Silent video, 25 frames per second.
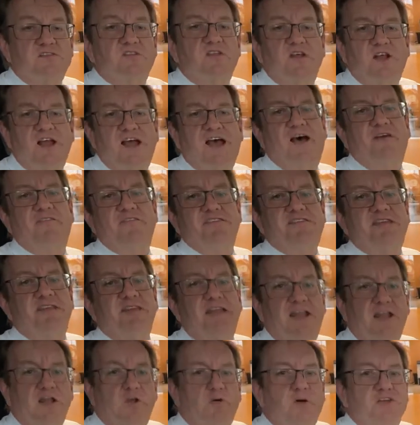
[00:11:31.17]
So there are obviously
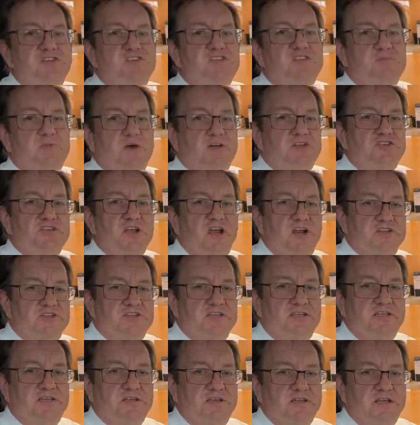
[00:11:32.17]
a lot of questions about
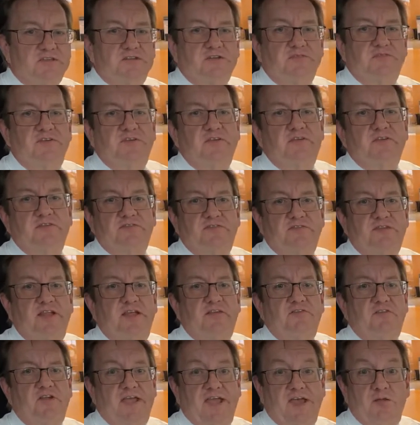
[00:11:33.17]
charging an electric vehicle if you
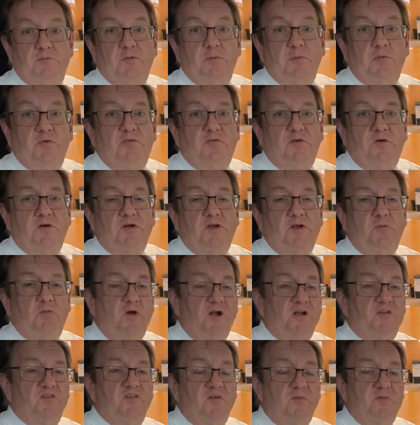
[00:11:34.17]
never had one before. And
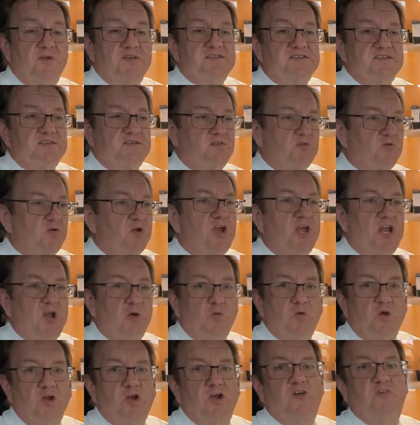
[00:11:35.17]
one of them is, can
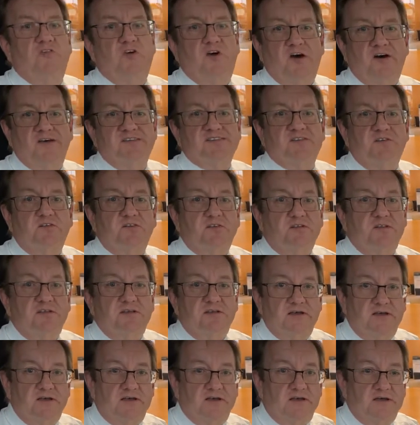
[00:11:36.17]
it work off a household
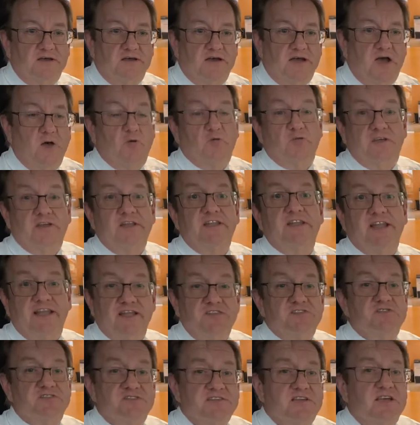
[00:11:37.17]
outlet? And the
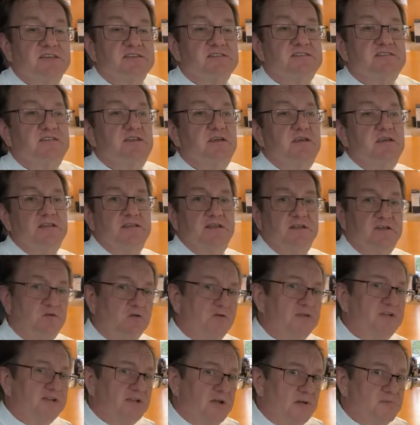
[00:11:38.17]
answer is yes. The
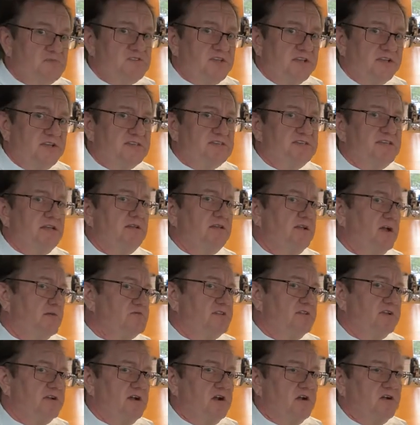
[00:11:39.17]
cord that comes, like I said,
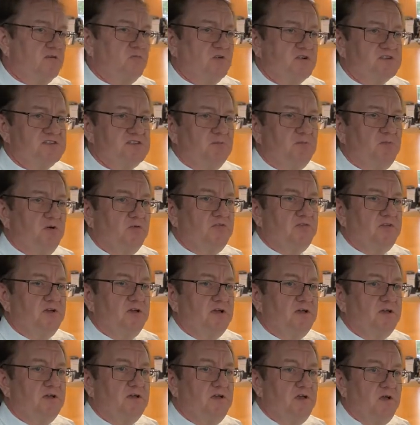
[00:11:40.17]
comes with the car, works on both
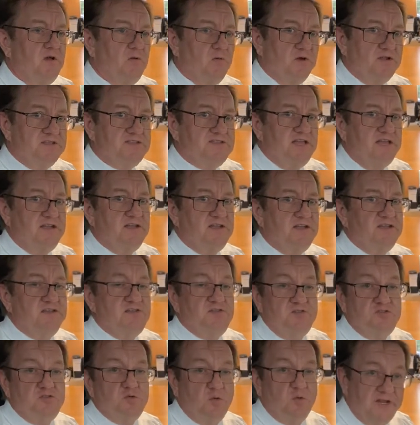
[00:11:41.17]
110 and
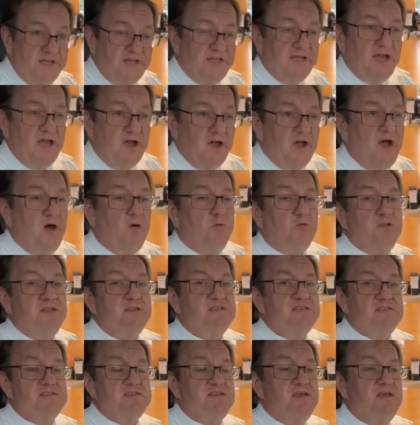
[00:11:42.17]
220
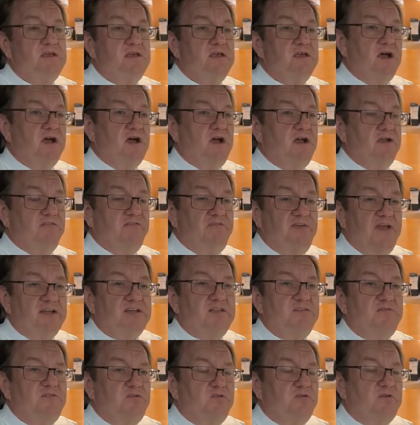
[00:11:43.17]
outlets. In
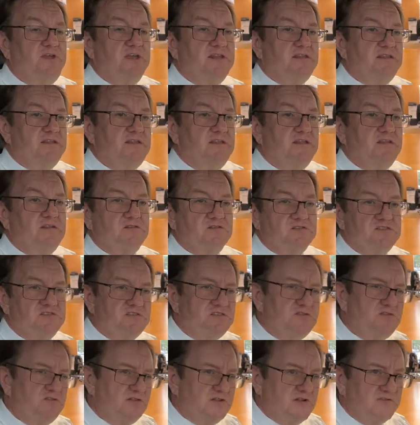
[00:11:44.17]
fact, if you get, there's
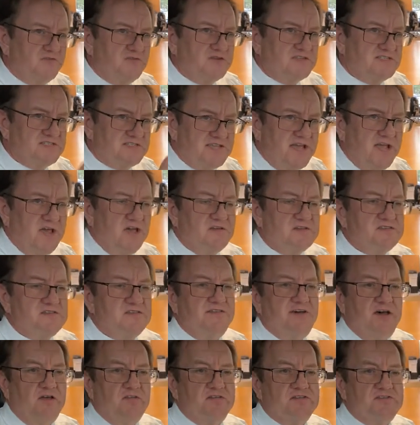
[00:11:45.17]
2 different styles
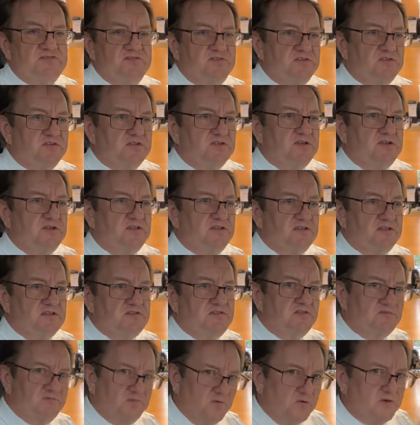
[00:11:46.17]
of outlets for the
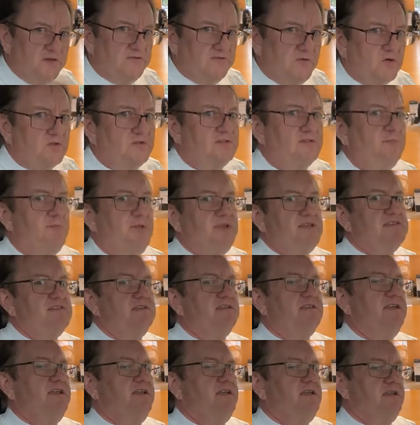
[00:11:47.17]
240 volt
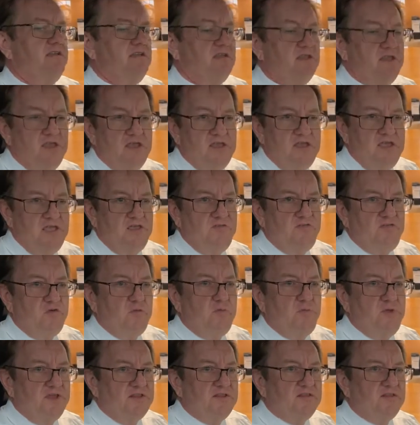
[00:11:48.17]
basically, and if
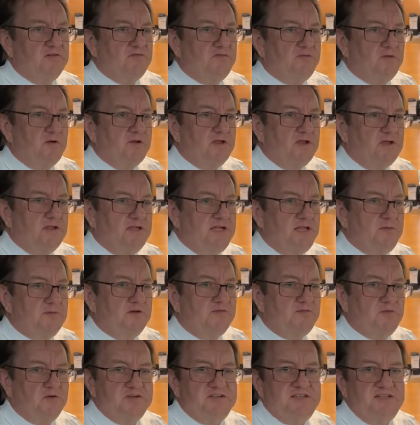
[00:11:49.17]
you pick the
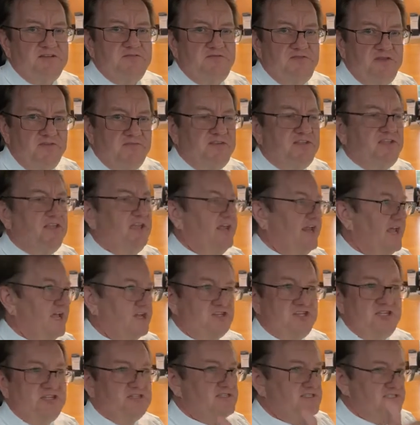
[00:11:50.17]
NEMA 1450, it
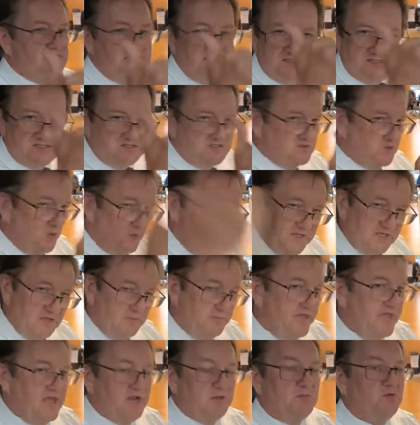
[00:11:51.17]
actually is totally
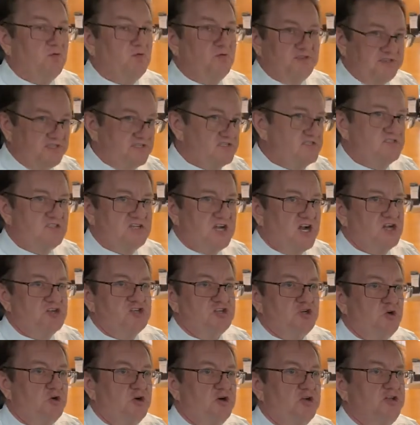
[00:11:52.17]
compatible with this
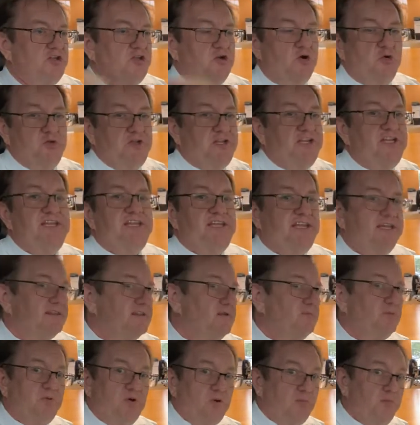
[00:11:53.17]
charge cord. You don't need to get
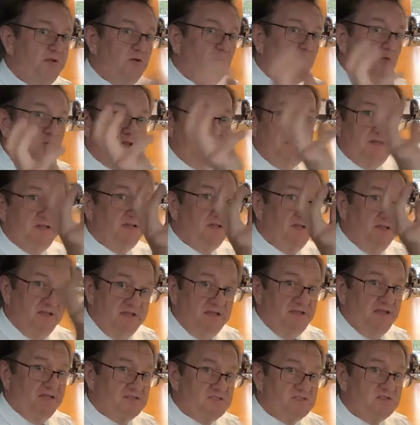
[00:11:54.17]
the permanent one
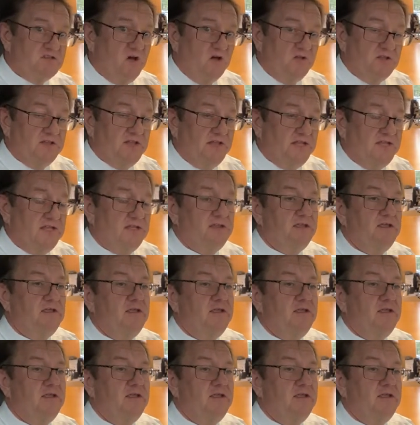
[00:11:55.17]
installed on it.